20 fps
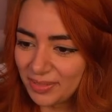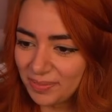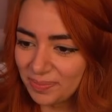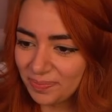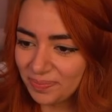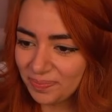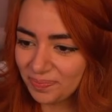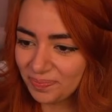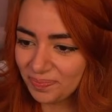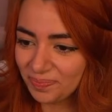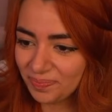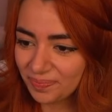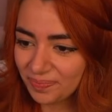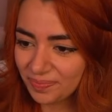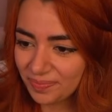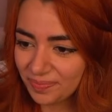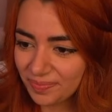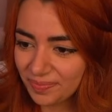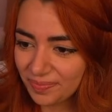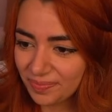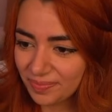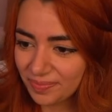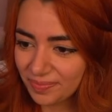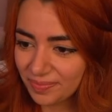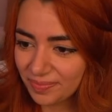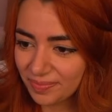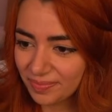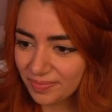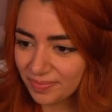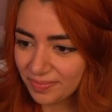
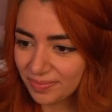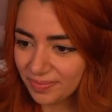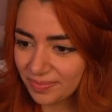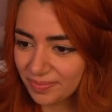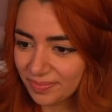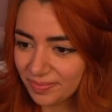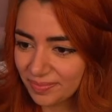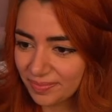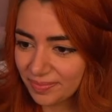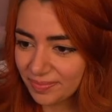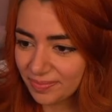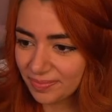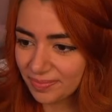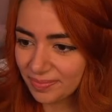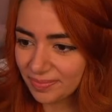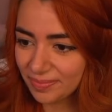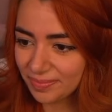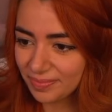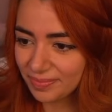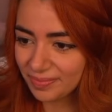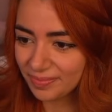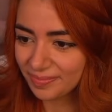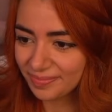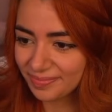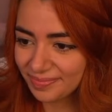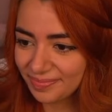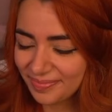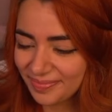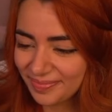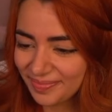
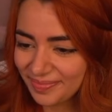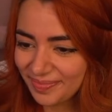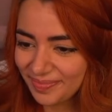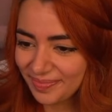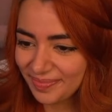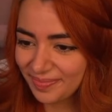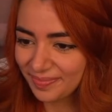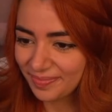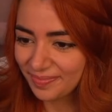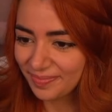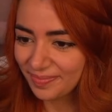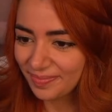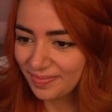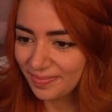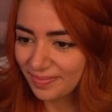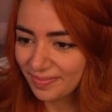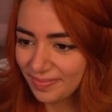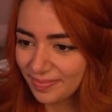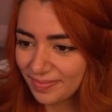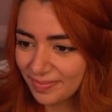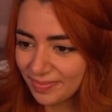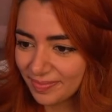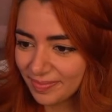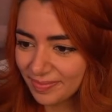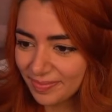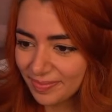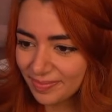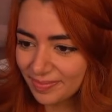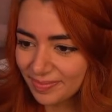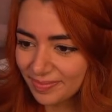
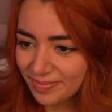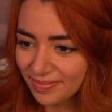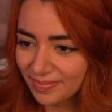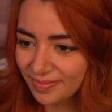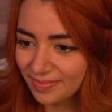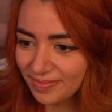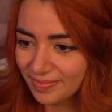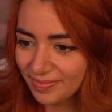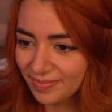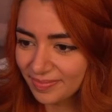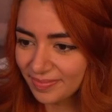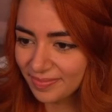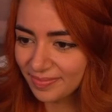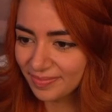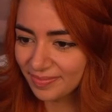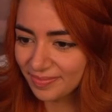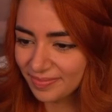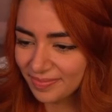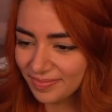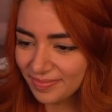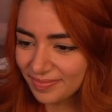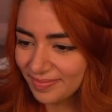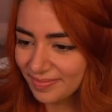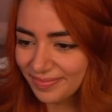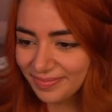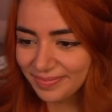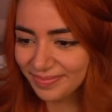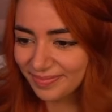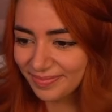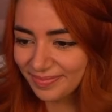
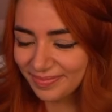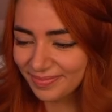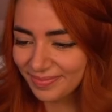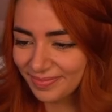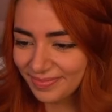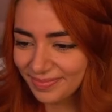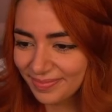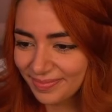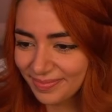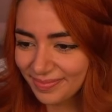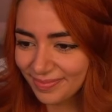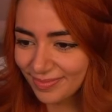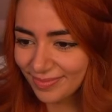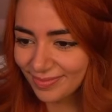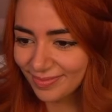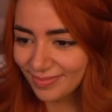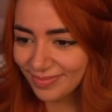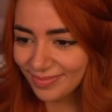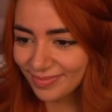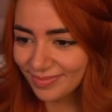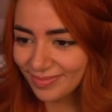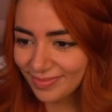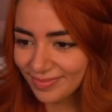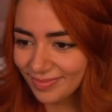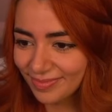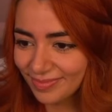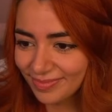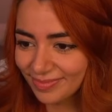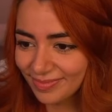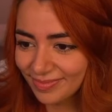
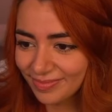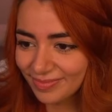Nobody speaks.